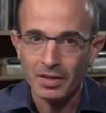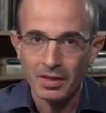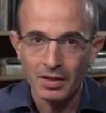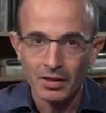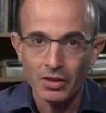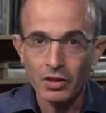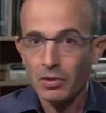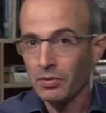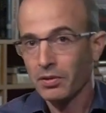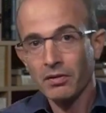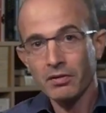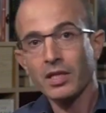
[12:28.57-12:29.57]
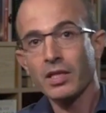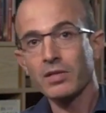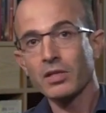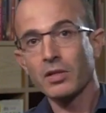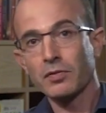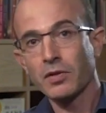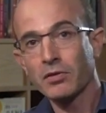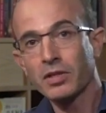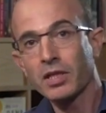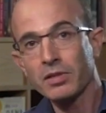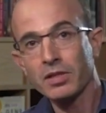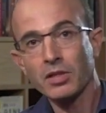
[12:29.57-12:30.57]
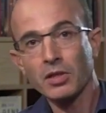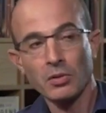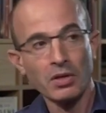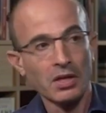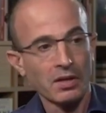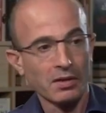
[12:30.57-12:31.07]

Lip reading: You know, 30 years ago, 40 years ago,